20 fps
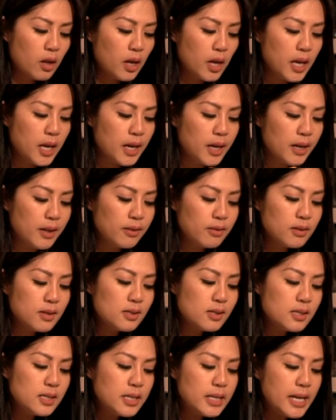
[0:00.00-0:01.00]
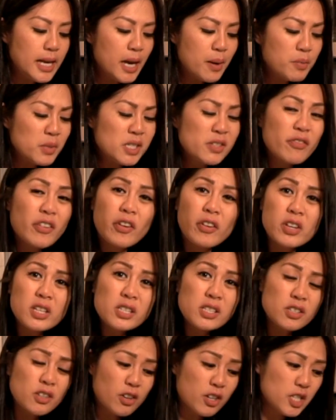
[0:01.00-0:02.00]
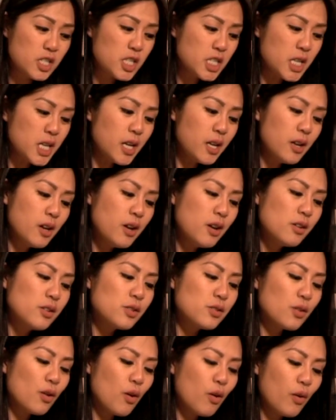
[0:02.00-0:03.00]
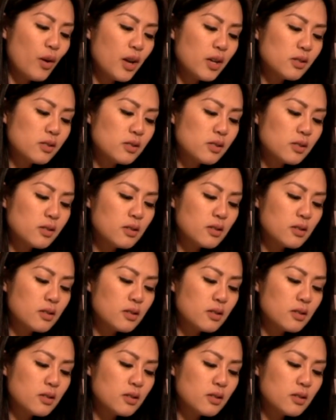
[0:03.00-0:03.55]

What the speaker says: And this yam is very starchy, so it's